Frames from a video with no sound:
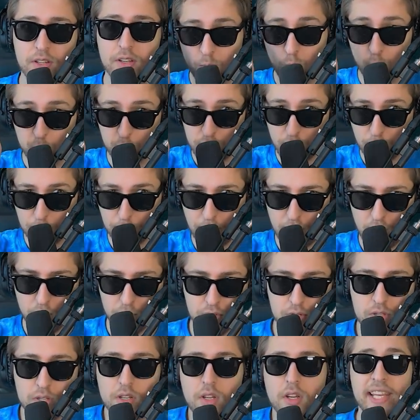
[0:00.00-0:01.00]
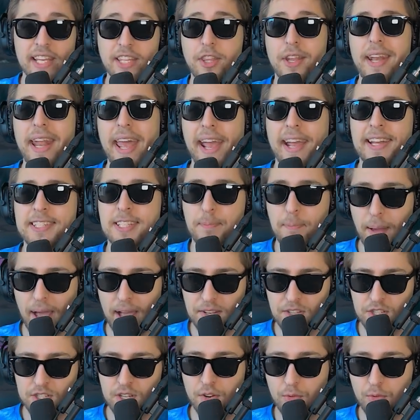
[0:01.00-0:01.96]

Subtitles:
Watch out, Baus. In the next patch,